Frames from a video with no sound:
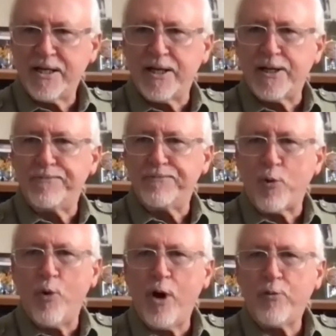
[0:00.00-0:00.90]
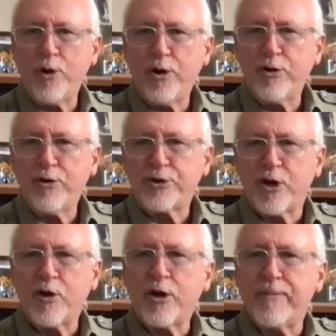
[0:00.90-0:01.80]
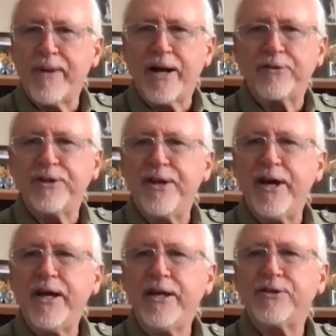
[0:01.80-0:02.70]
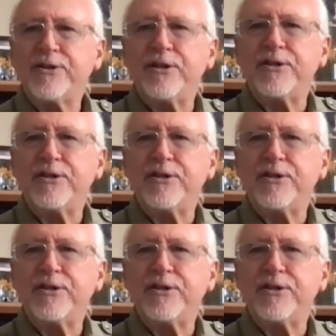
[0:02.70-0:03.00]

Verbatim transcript: Uh, what we're talking about today is the